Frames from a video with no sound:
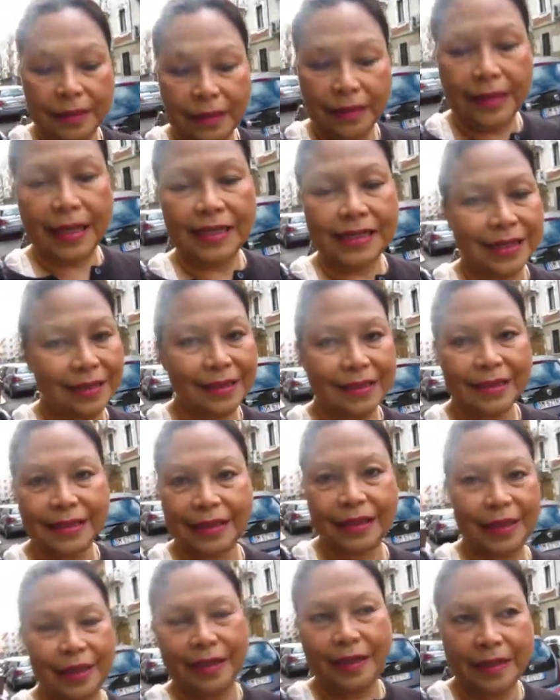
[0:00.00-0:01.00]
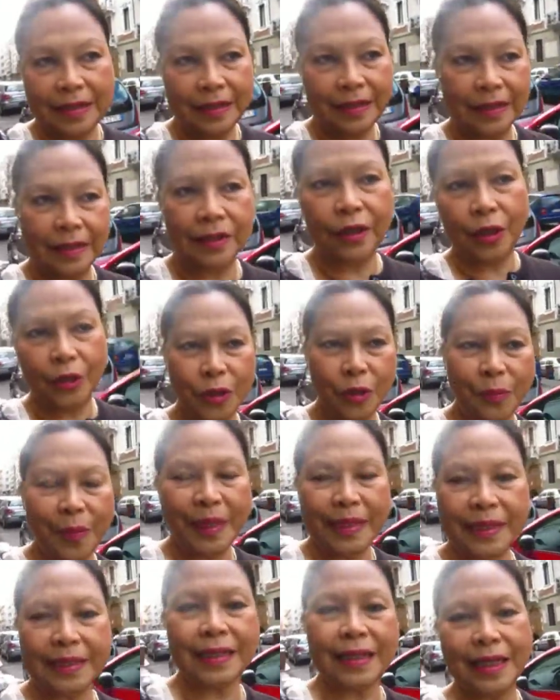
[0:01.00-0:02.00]
doesn't
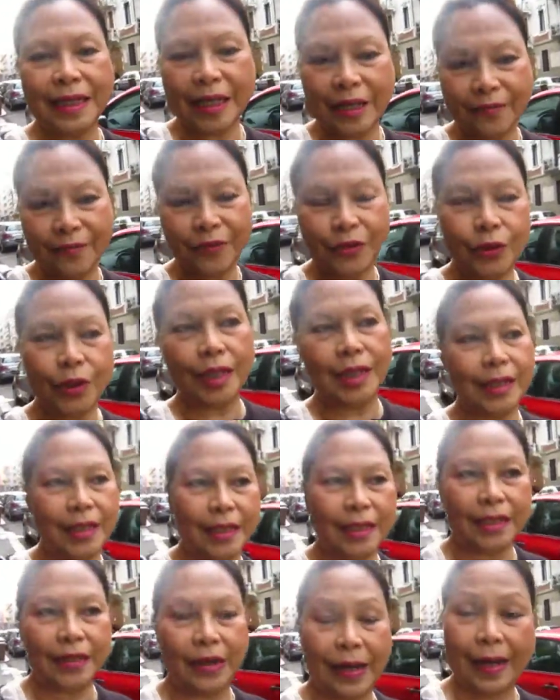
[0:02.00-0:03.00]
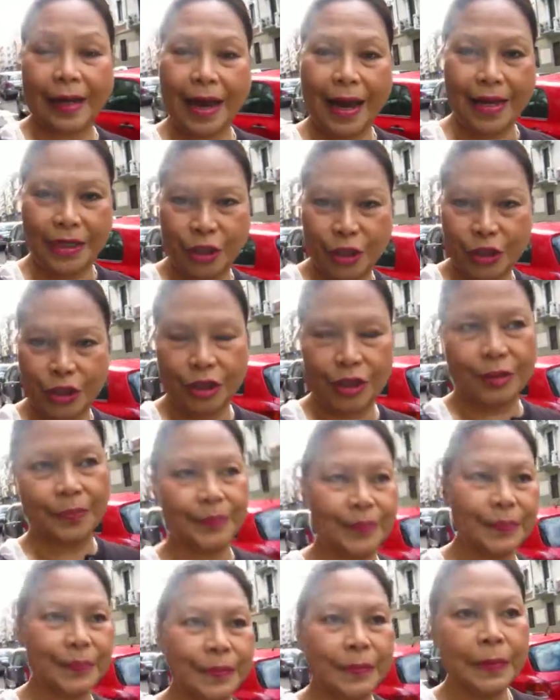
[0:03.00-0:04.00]
automatically give you a garage,
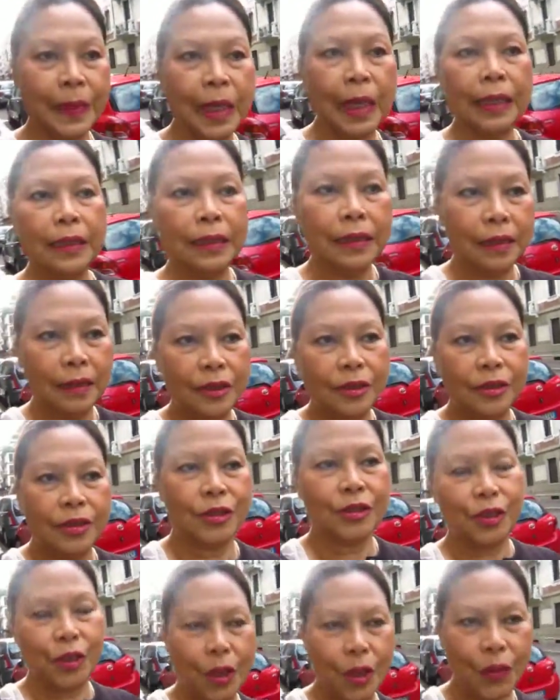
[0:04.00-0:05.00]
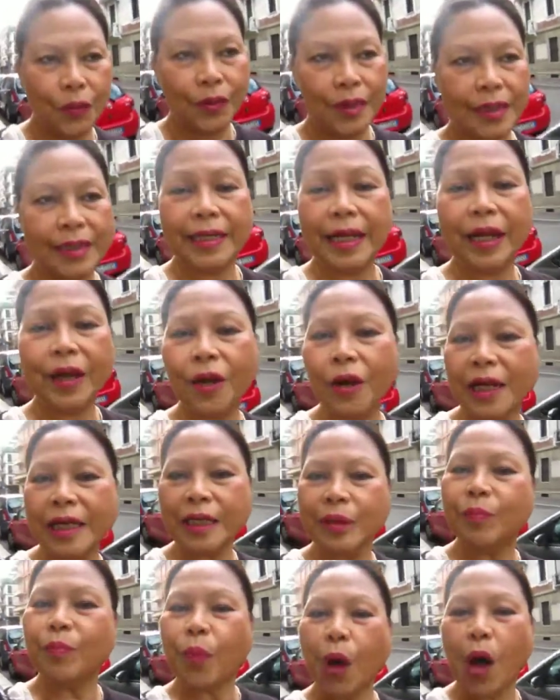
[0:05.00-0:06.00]
so they call it
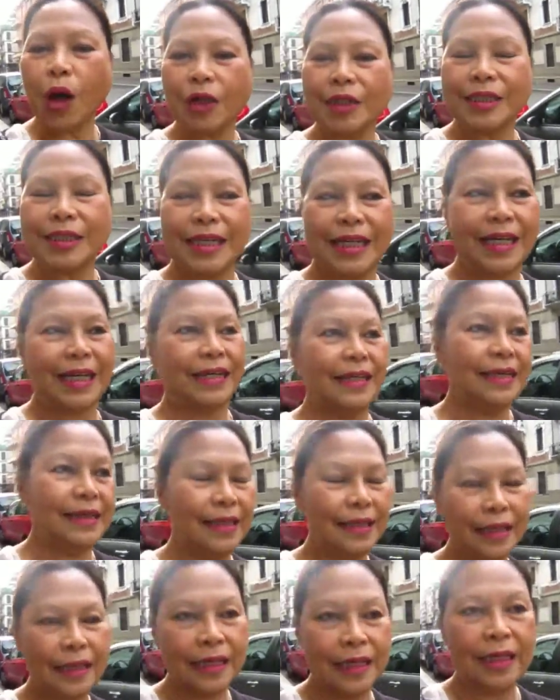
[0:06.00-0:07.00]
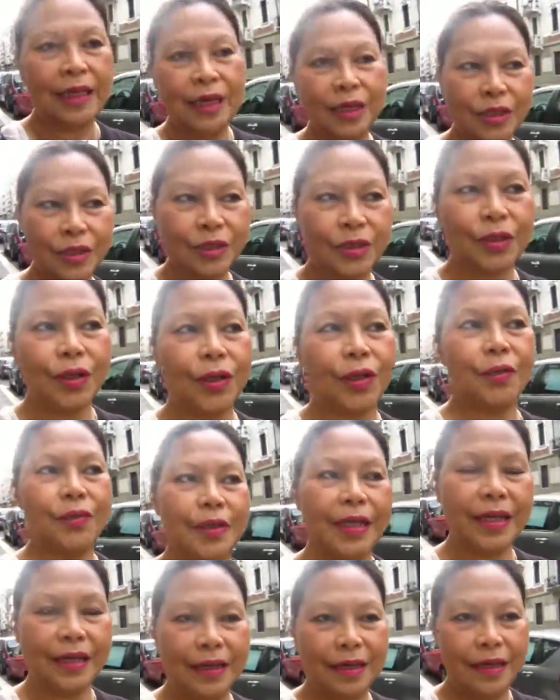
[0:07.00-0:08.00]
box here. So
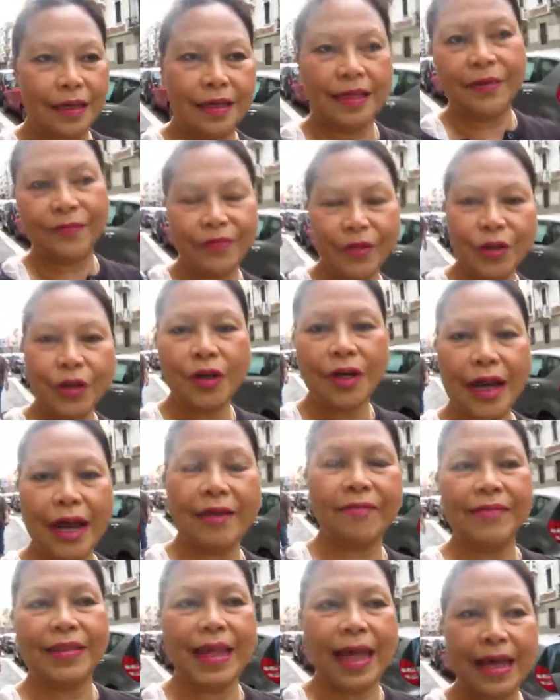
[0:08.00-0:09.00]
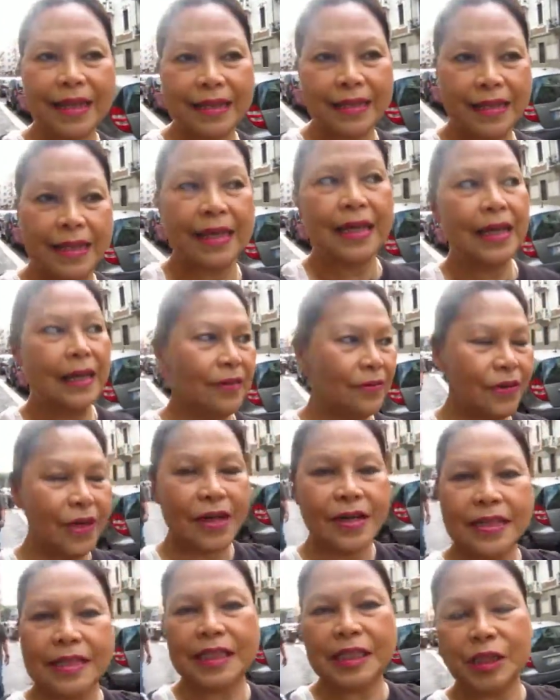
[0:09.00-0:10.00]
if you don't have that, there
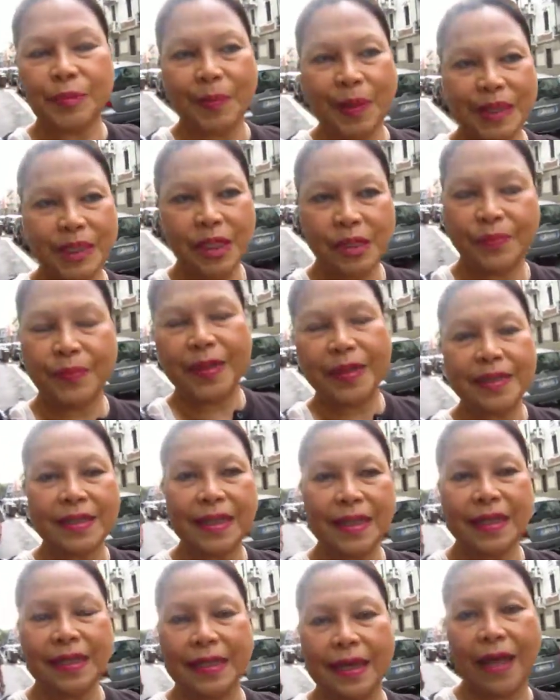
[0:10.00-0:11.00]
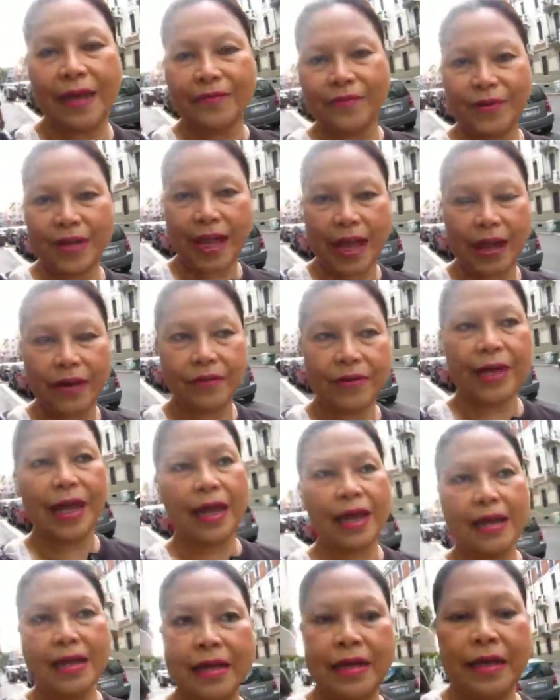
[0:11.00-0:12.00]
is a special building in every area